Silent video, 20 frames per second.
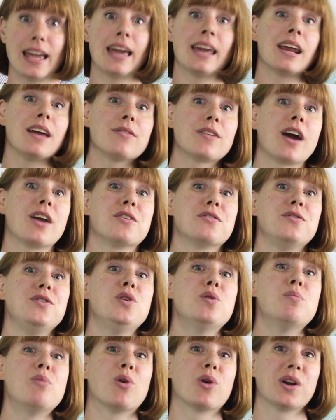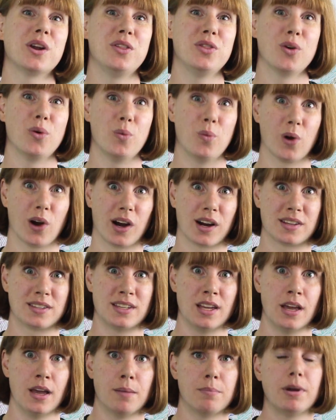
and I've got a few more in the works.